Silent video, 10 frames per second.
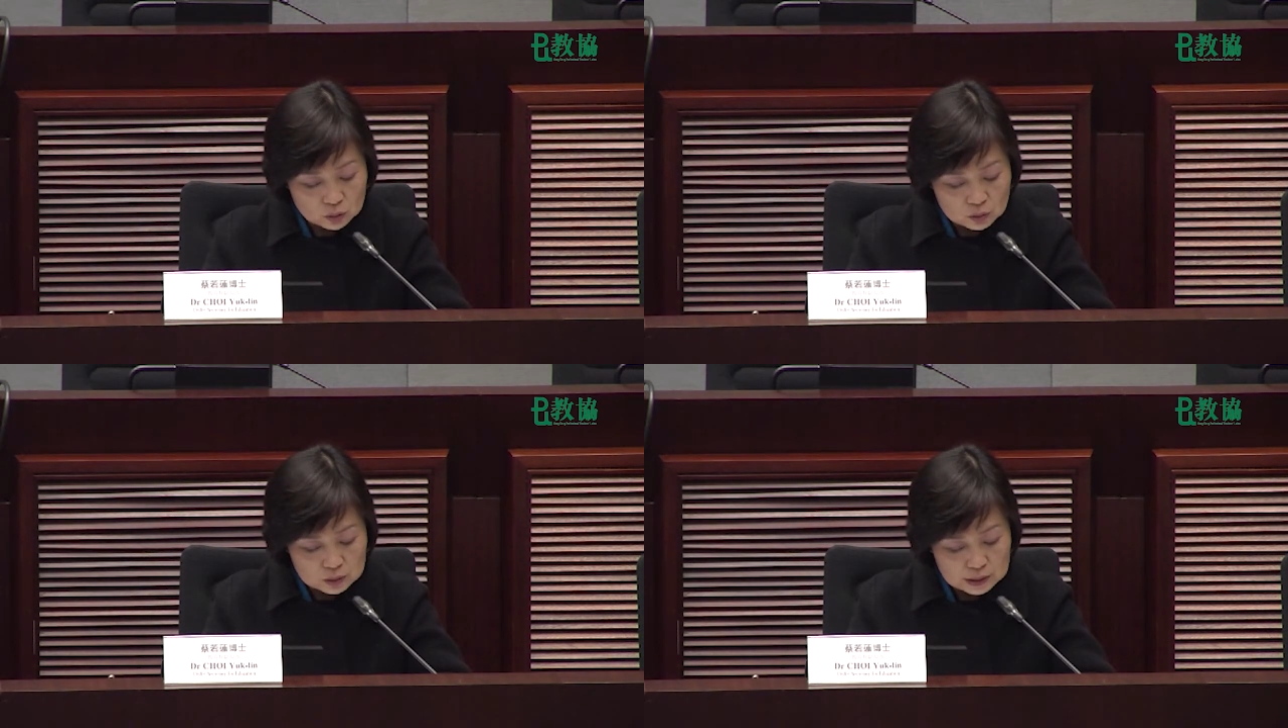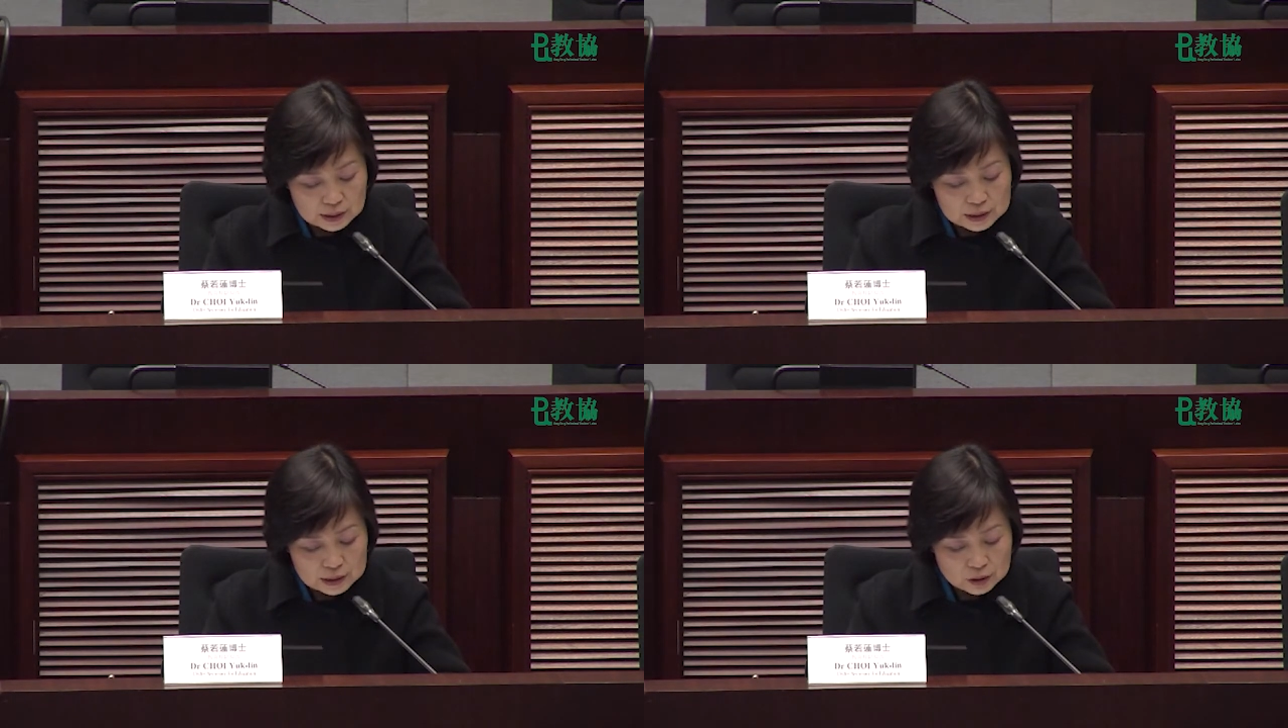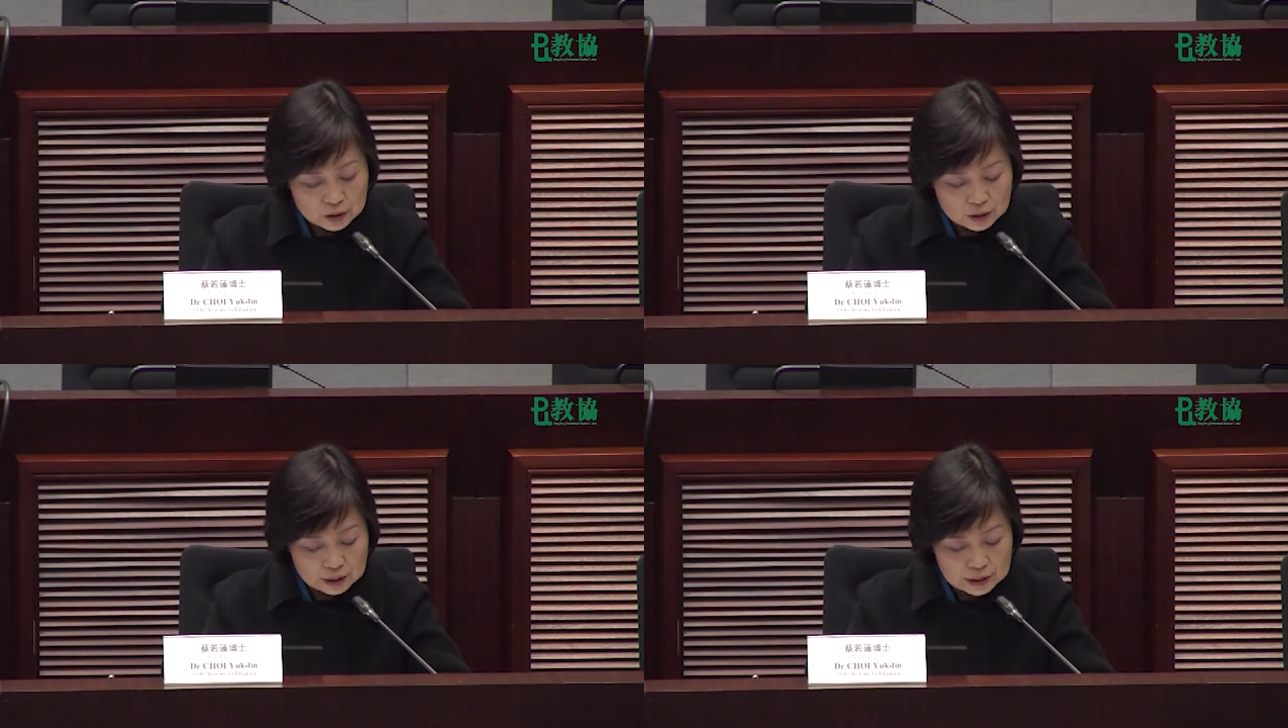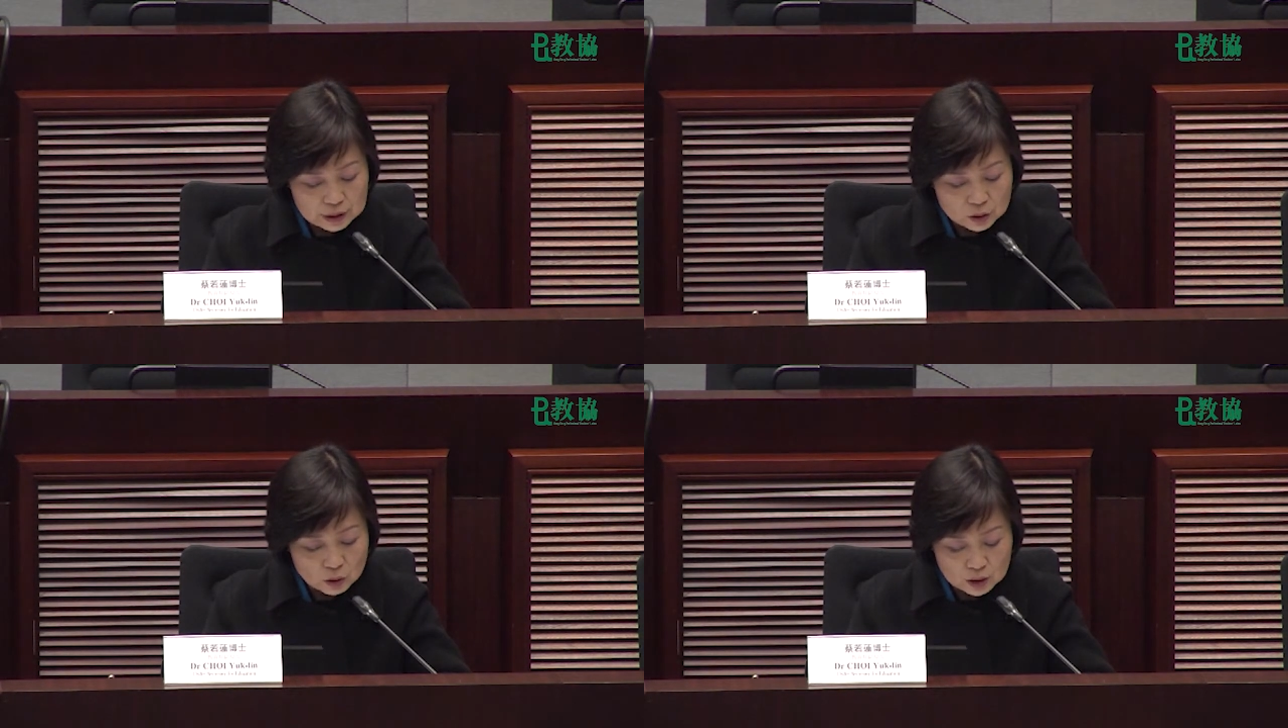there are altogether
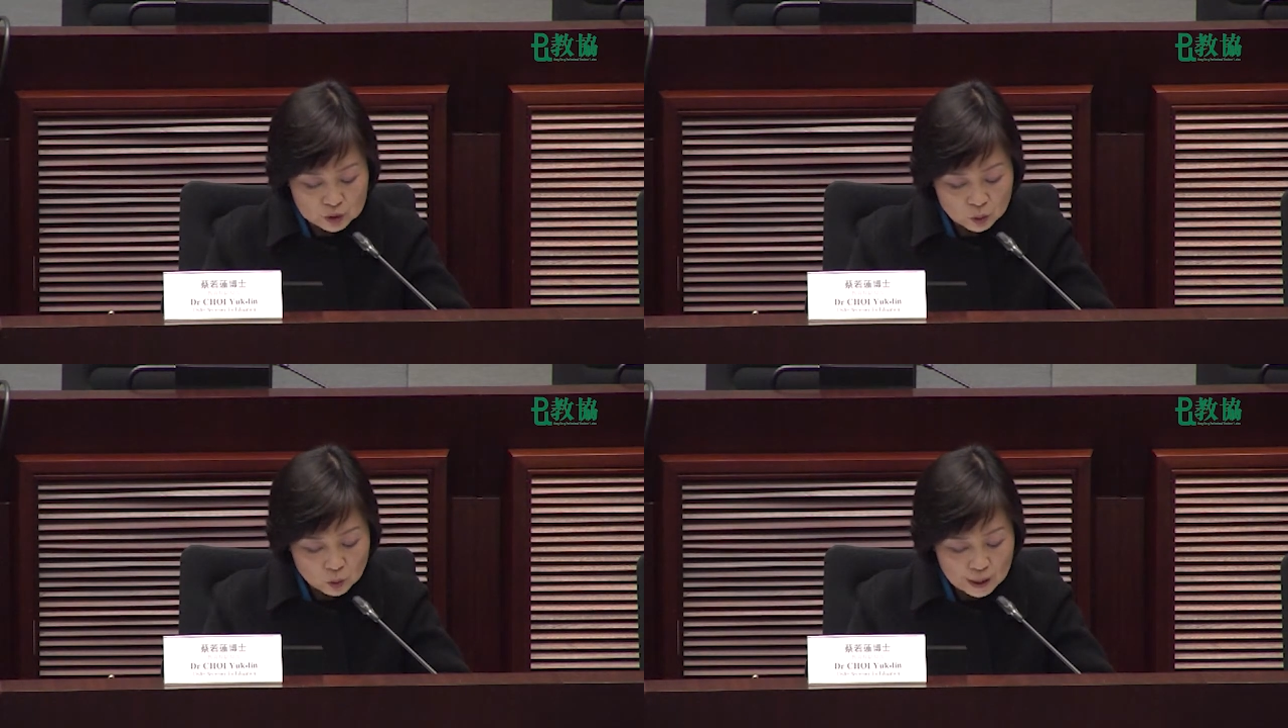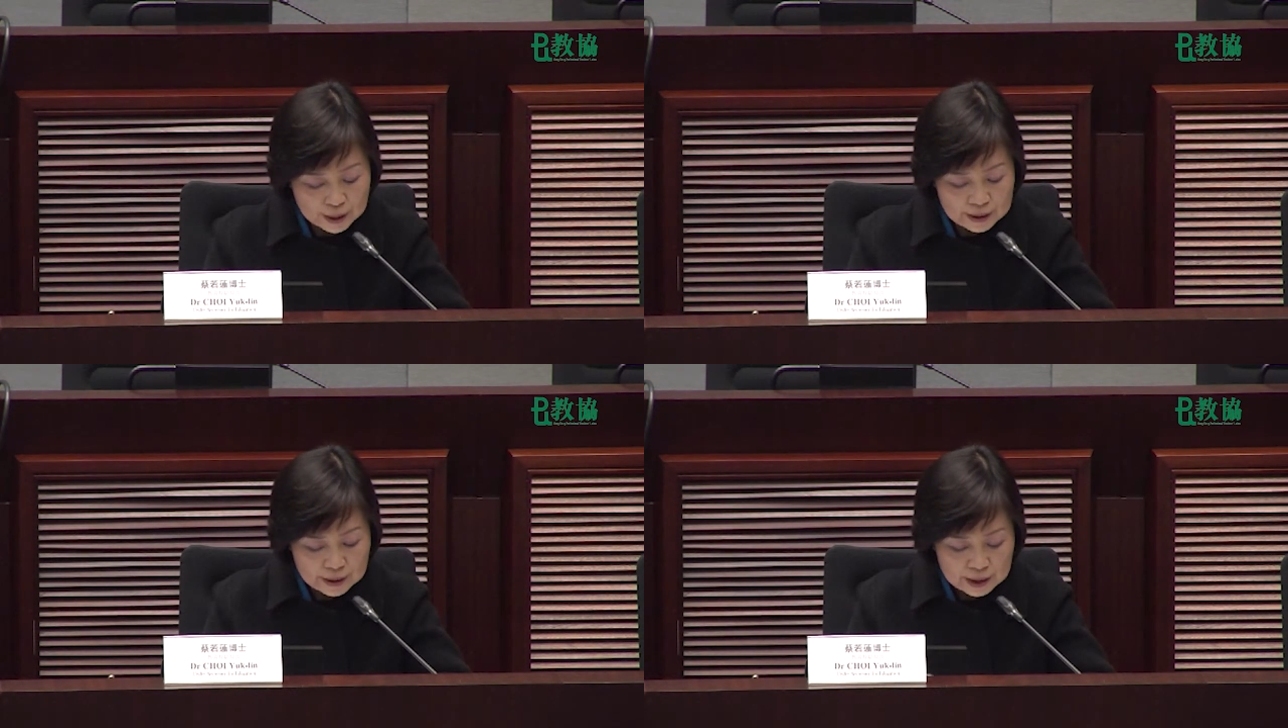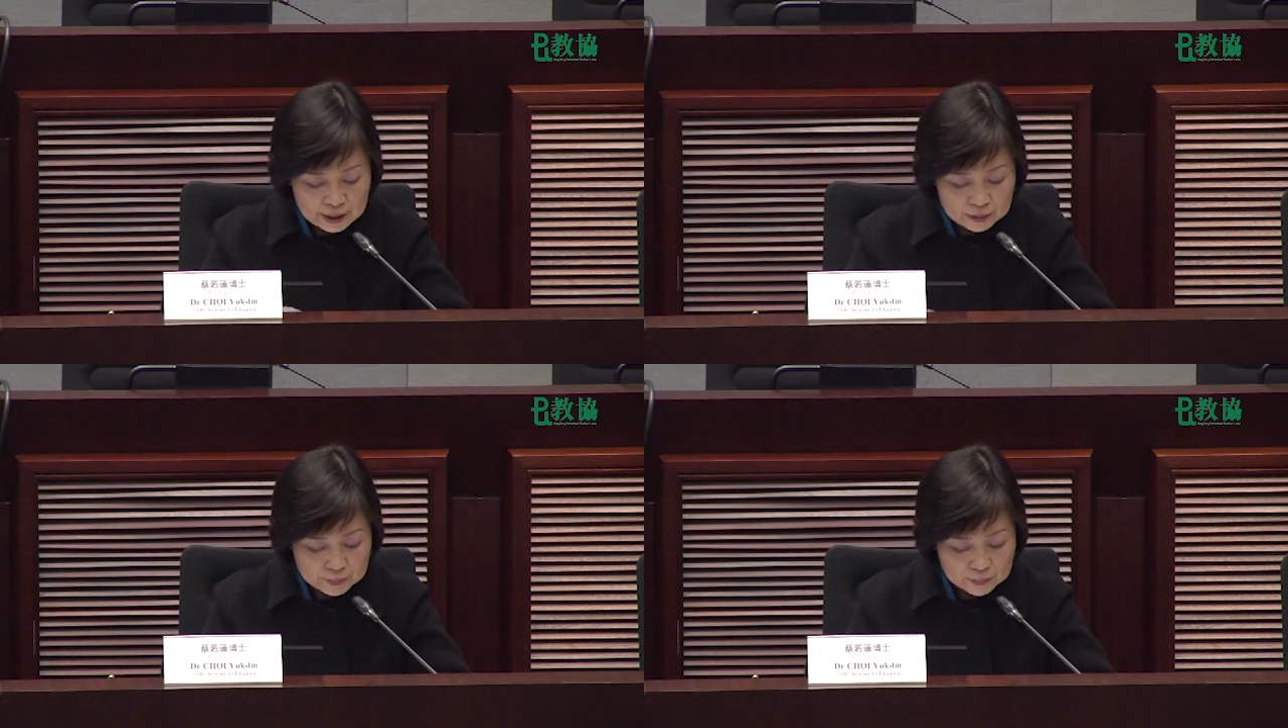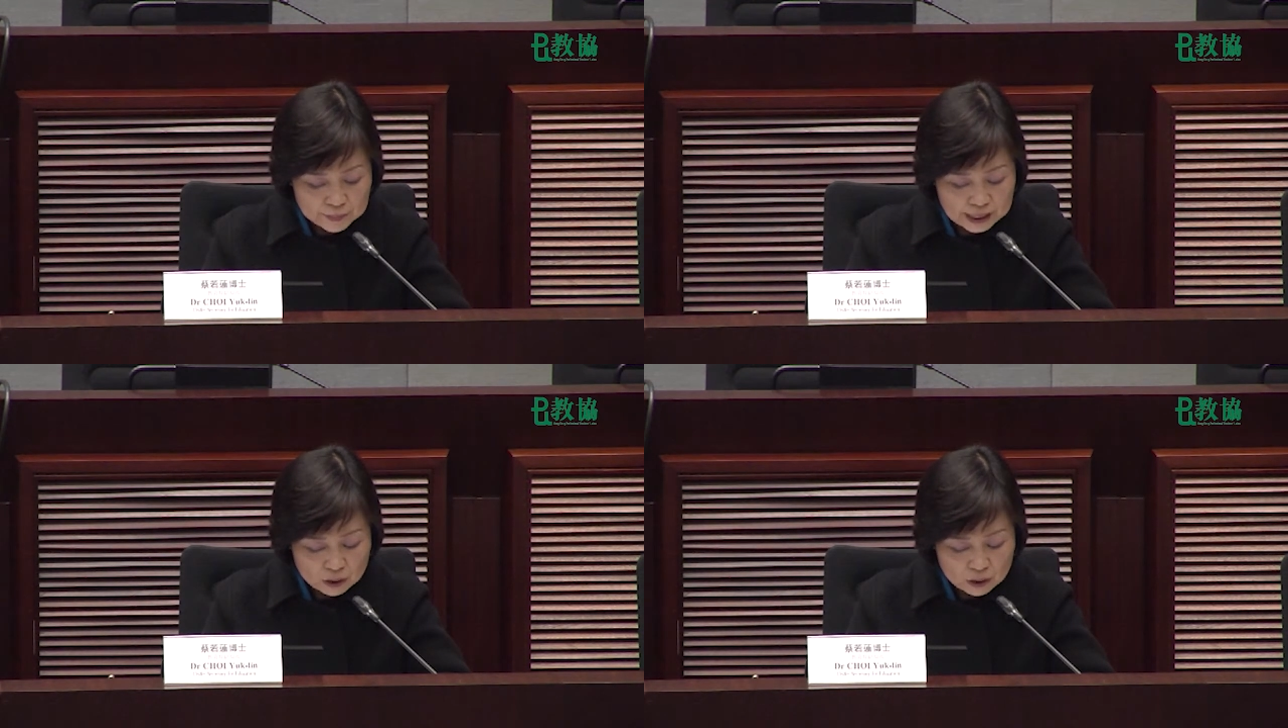127